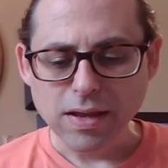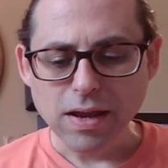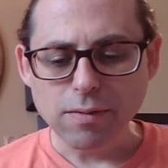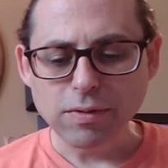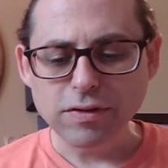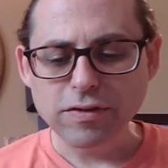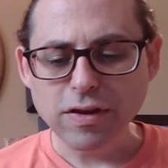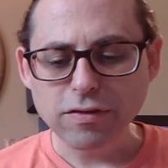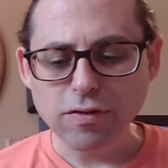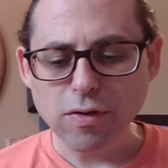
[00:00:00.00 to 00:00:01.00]
I will
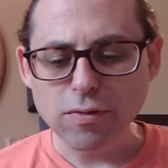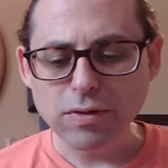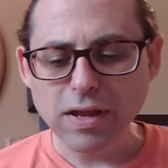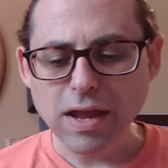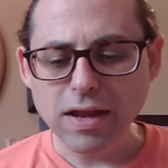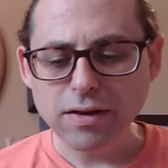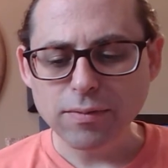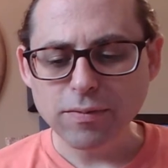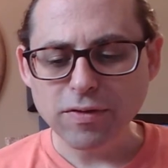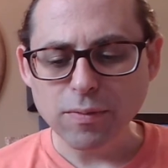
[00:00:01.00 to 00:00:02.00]
ingest only
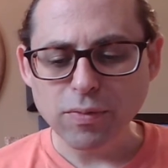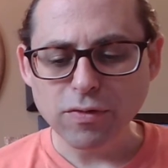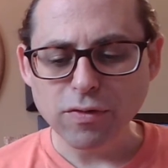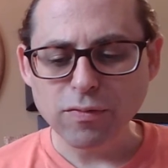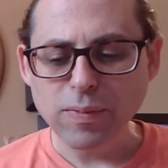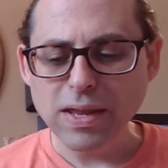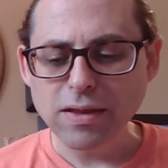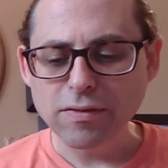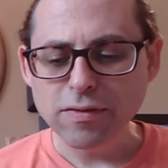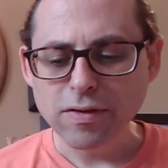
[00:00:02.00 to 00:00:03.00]
items that preserve
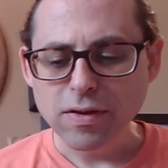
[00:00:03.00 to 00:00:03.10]
peace,